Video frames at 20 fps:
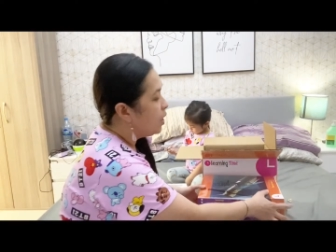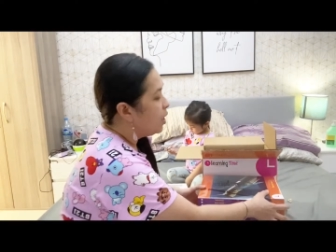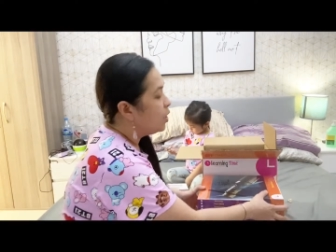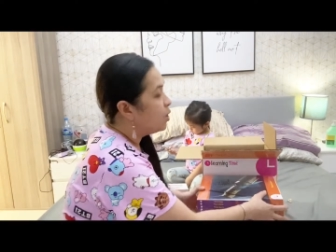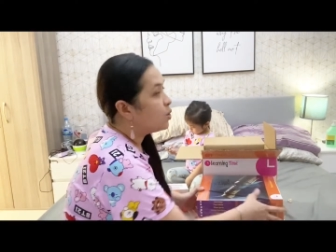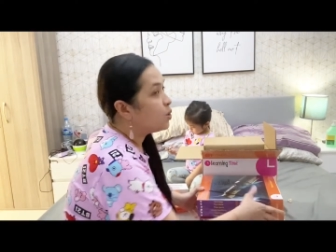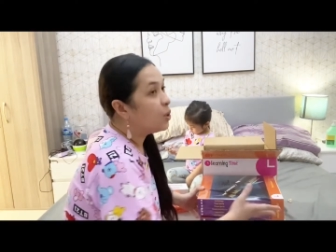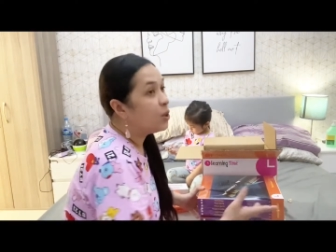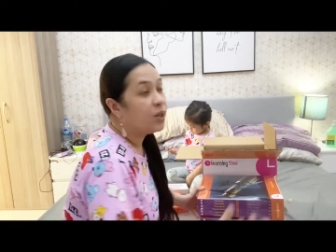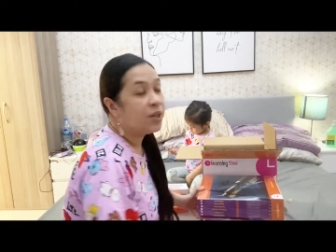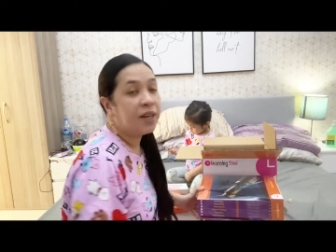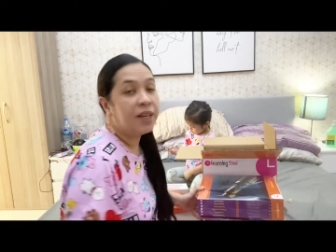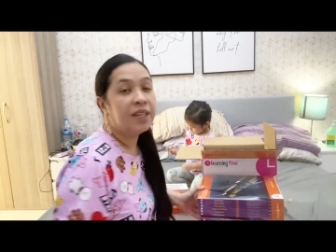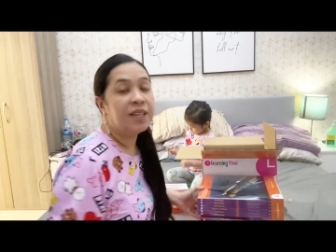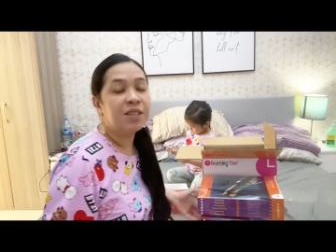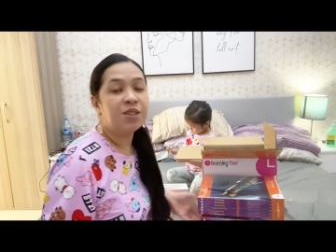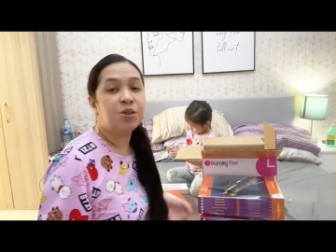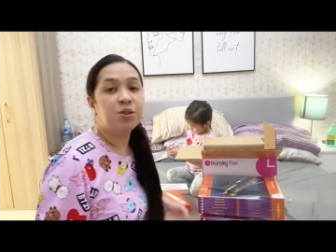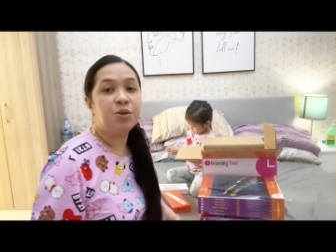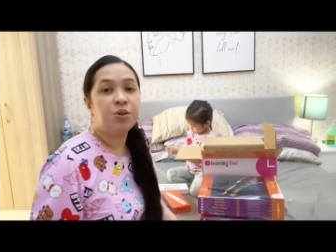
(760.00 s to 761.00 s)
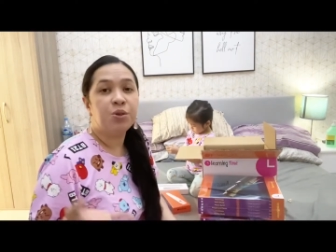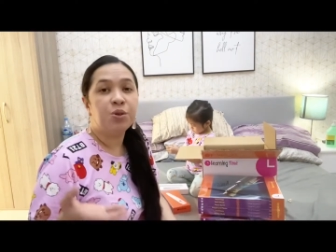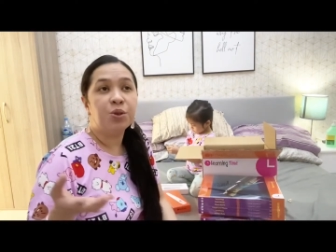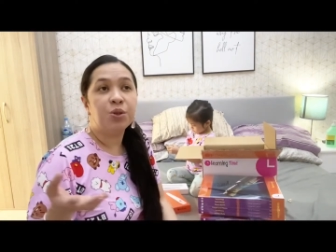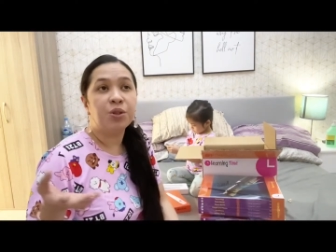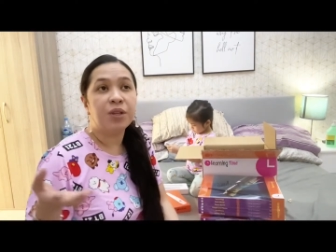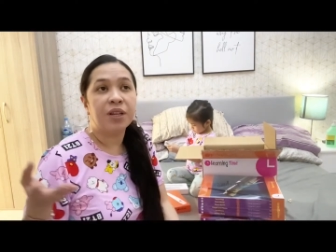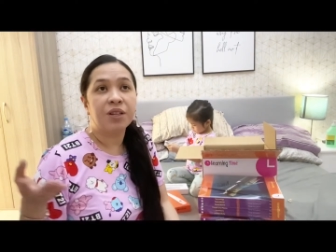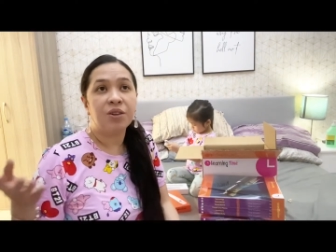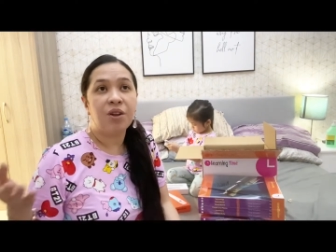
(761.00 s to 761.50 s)
so in this
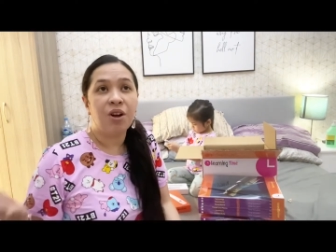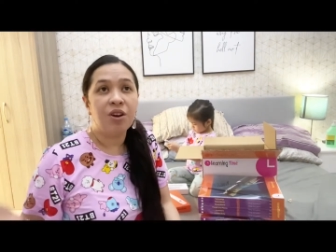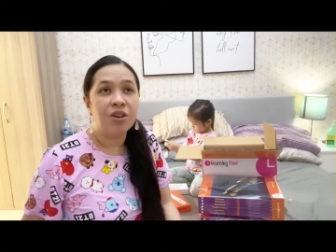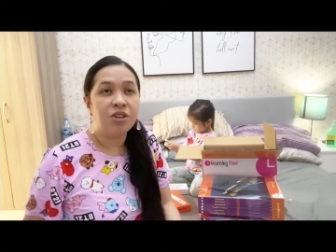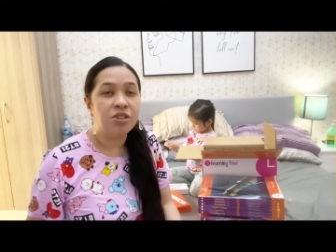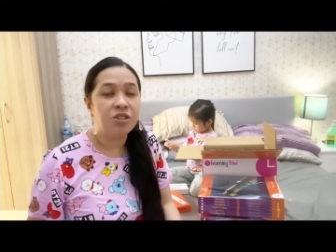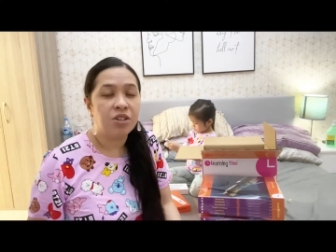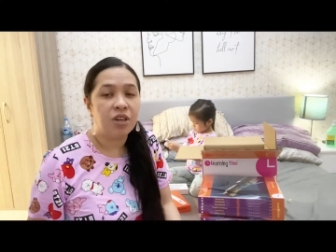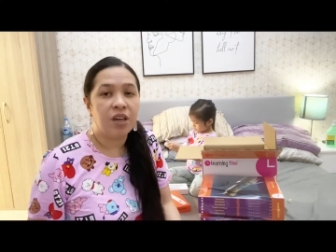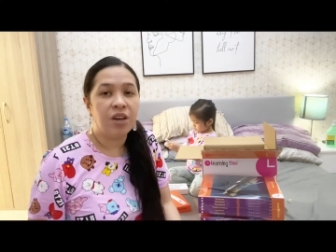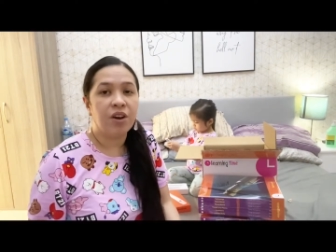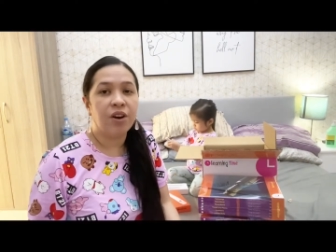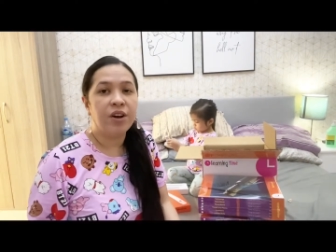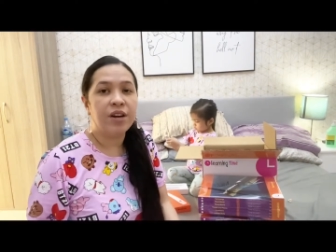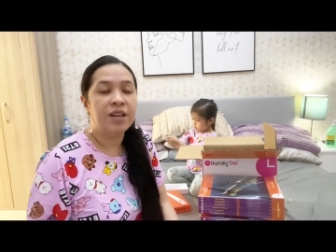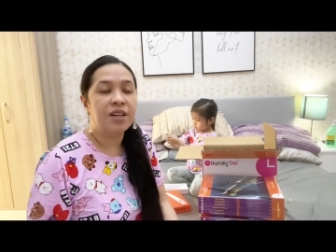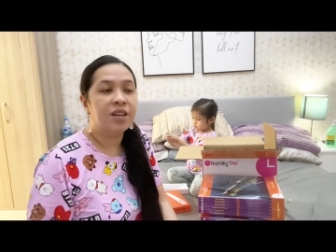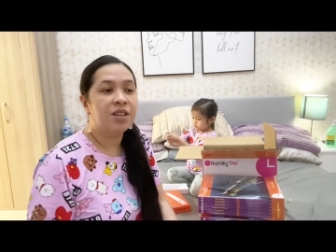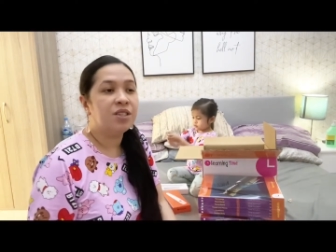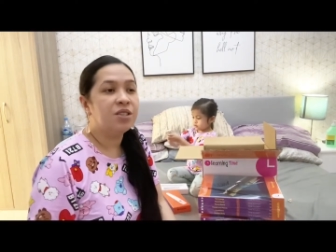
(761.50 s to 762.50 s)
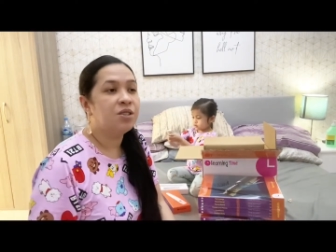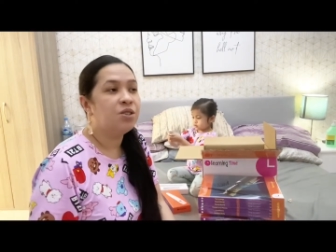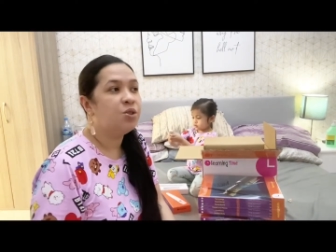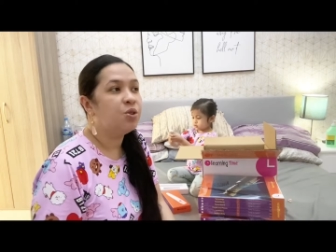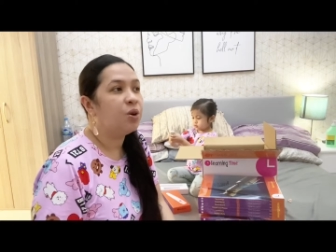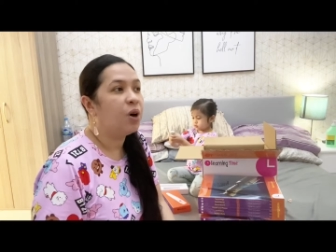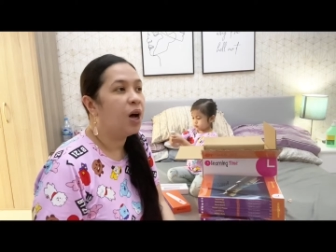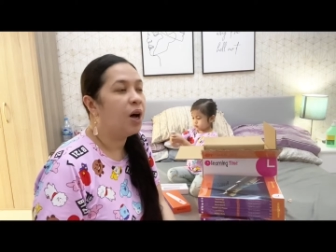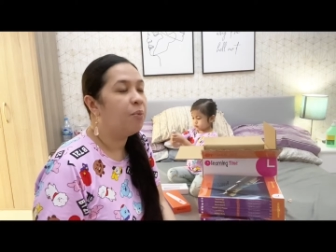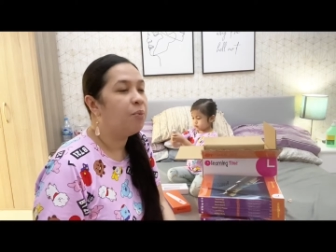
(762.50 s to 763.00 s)
new technology or in this
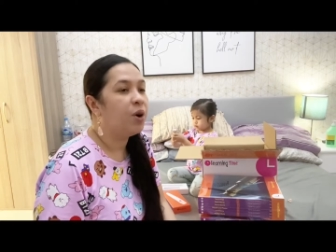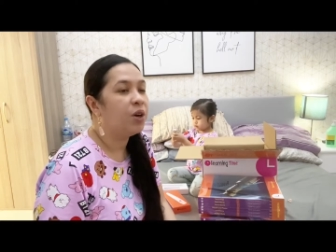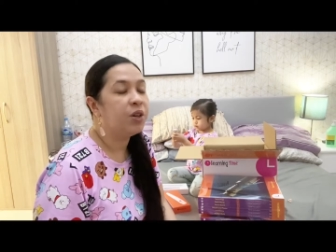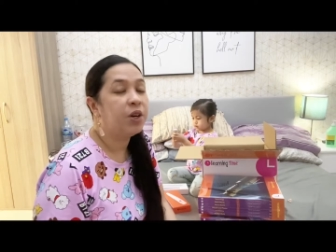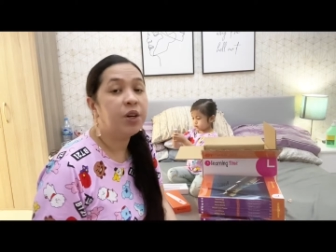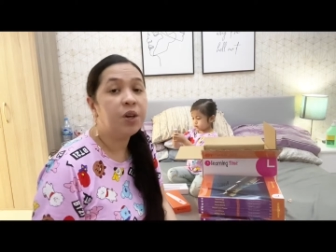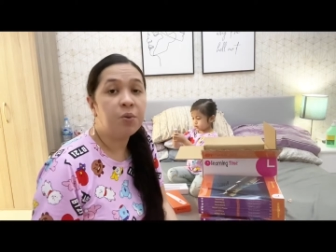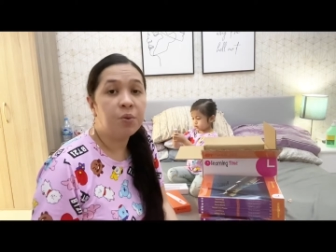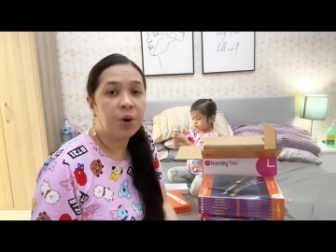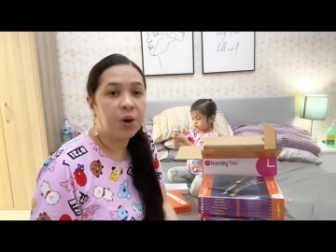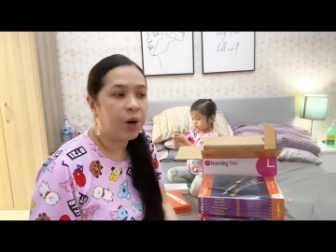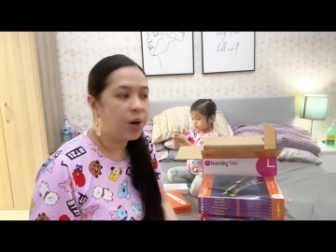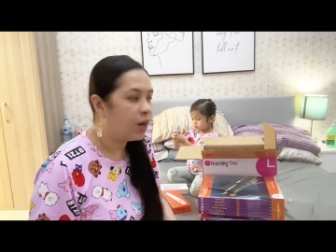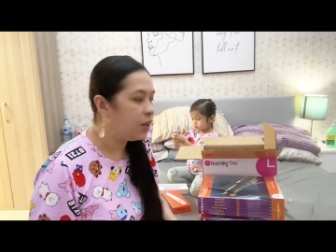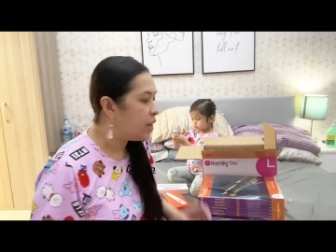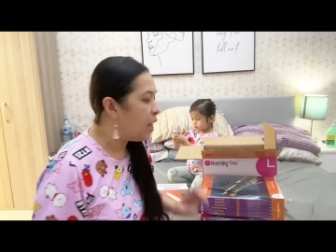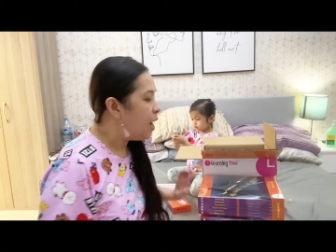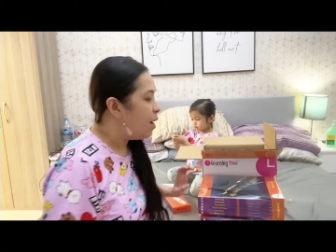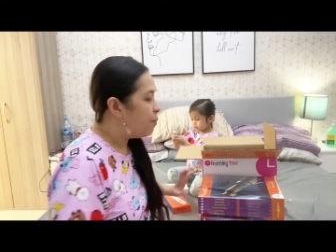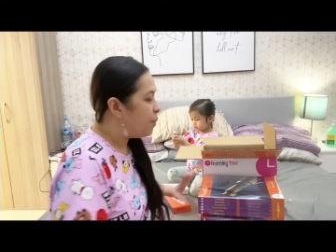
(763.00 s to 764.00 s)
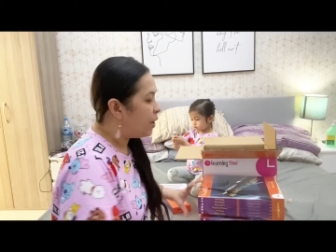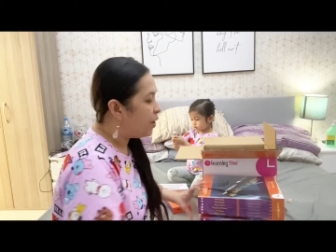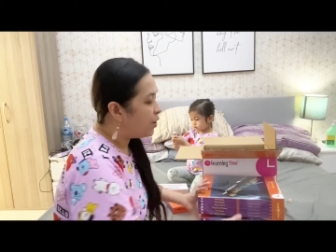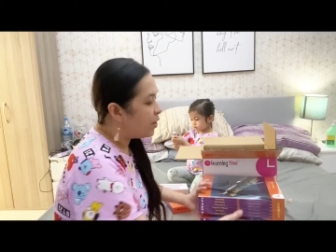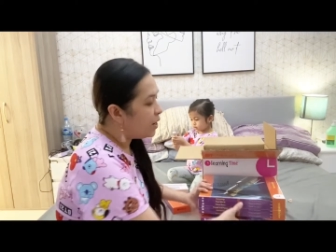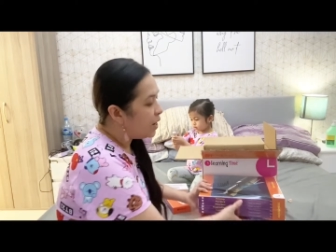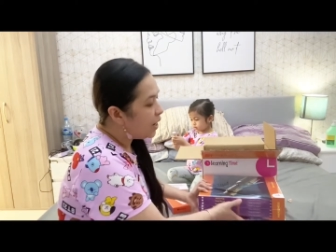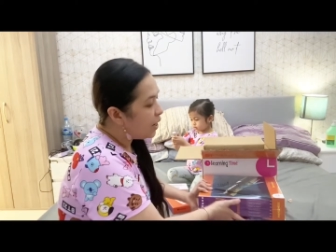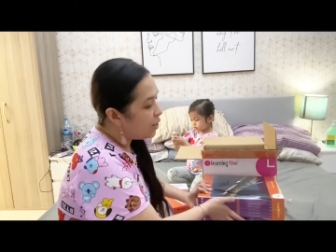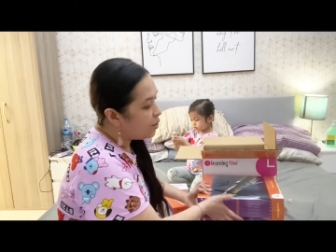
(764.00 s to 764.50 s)
new modern world,
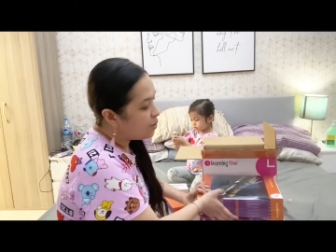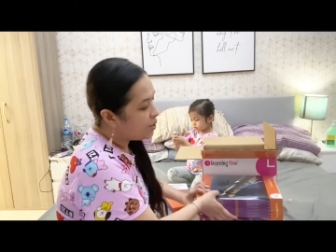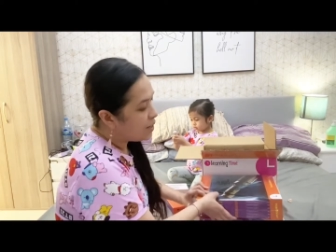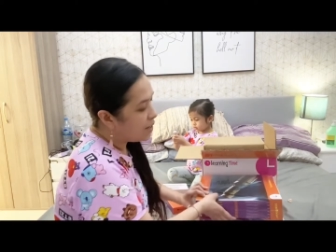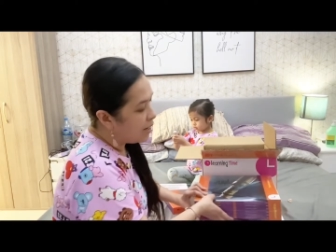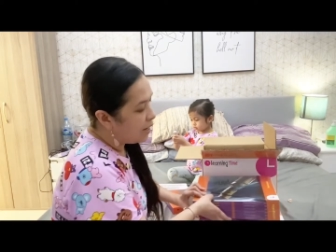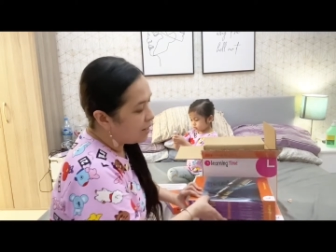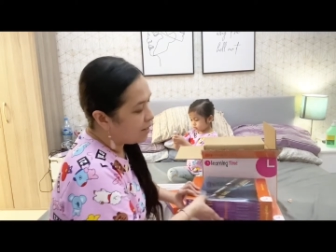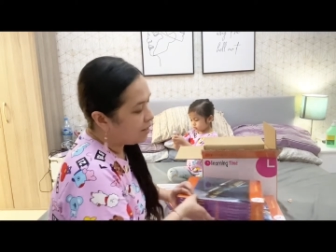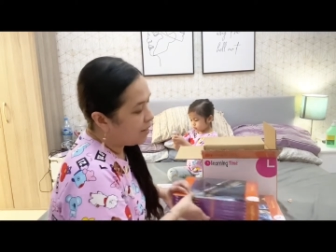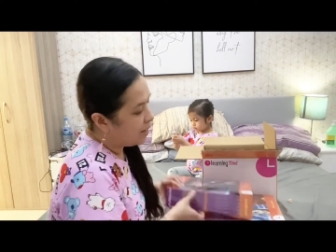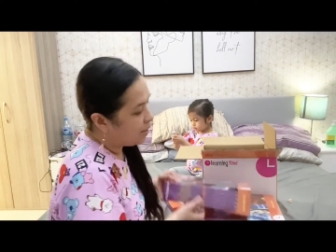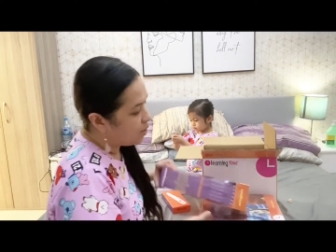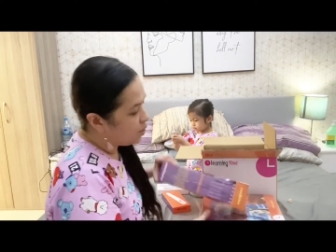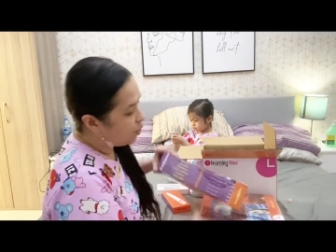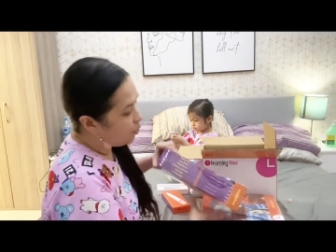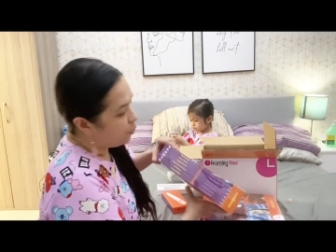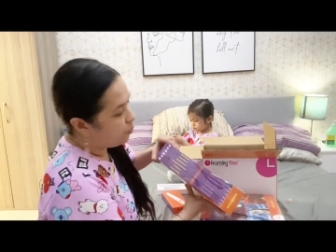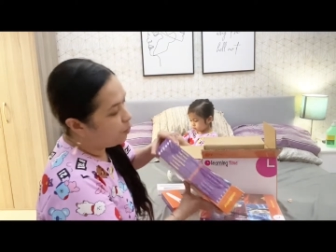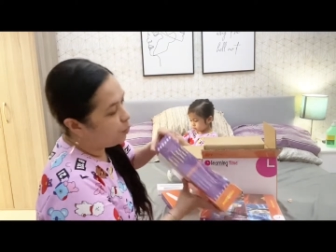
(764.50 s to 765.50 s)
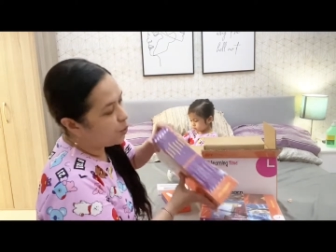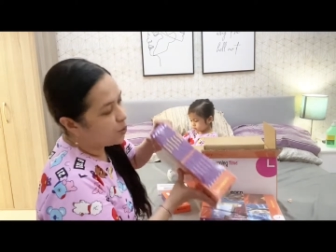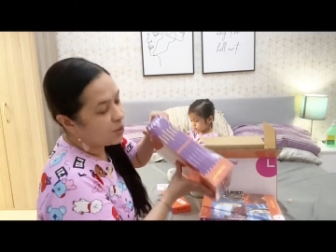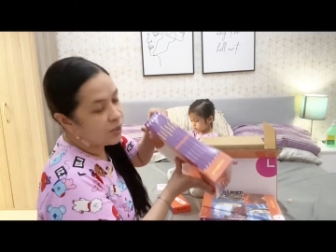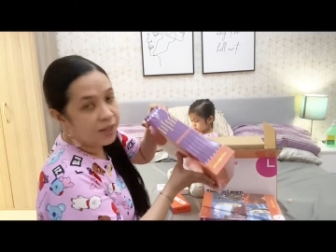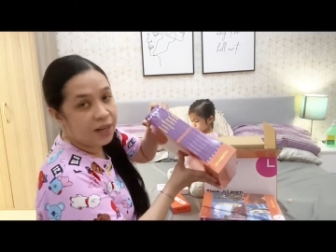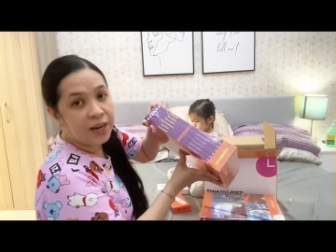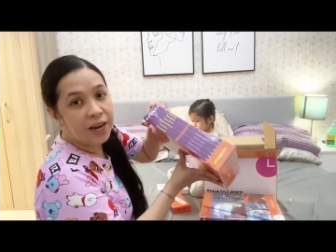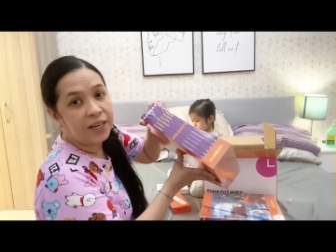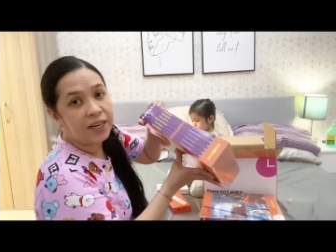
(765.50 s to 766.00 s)
meron na ngayon silang sets of books
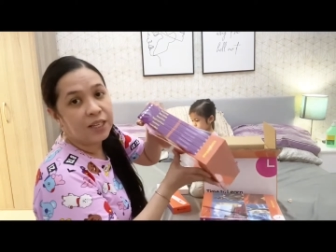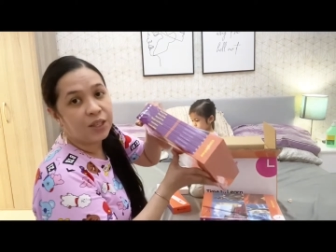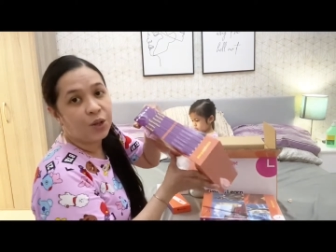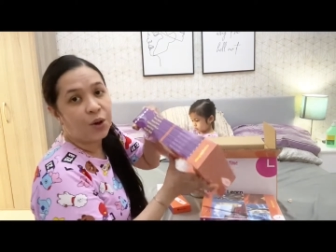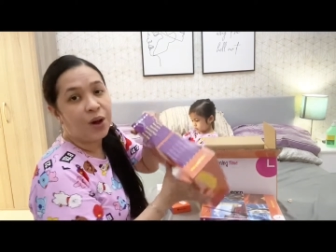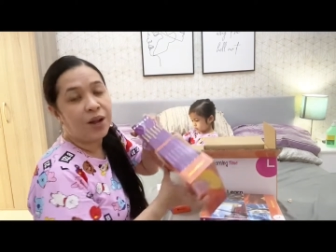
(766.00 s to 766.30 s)
na ganito.